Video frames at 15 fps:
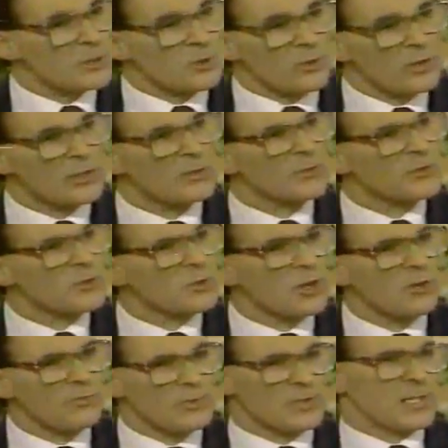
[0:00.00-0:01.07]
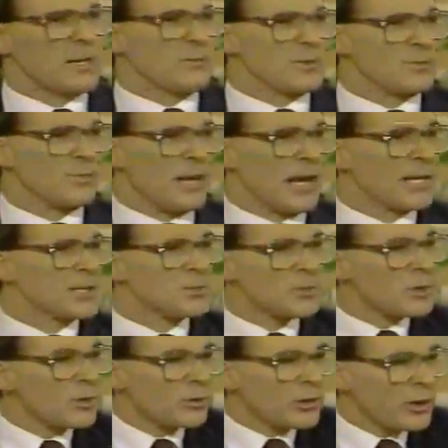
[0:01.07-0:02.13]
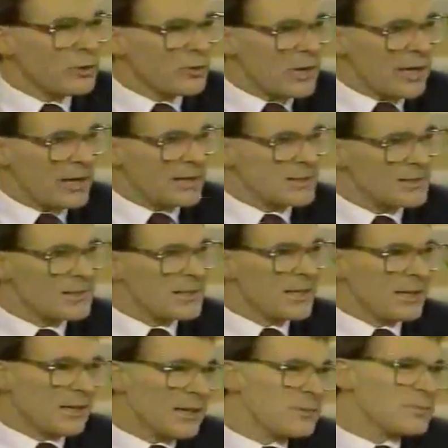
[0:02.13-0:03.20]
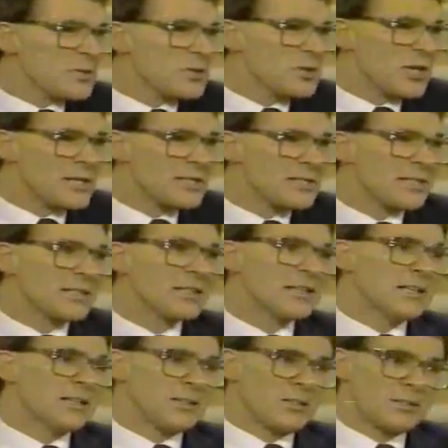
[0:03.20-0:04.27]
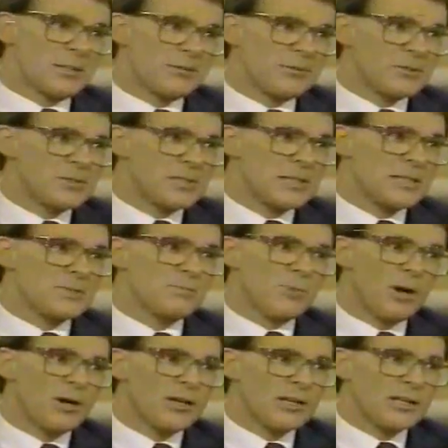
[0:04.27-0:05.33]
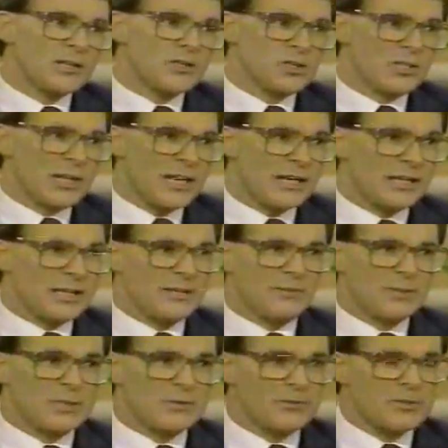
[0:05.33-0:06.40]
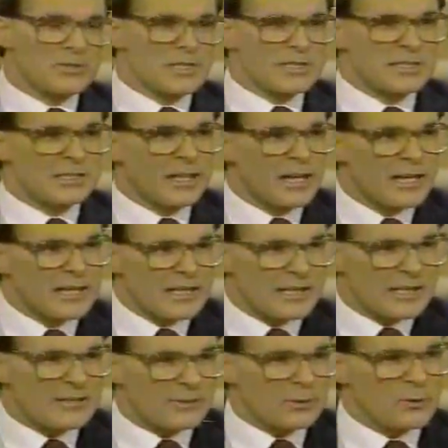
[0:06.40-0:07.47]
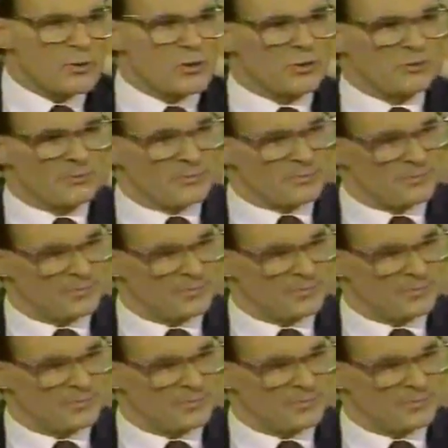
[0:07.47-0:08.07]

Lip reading: because Orientals are not the same as blacks. We all know that. And I'm suggesting the difference is partly genetic and the differences lie in evolution.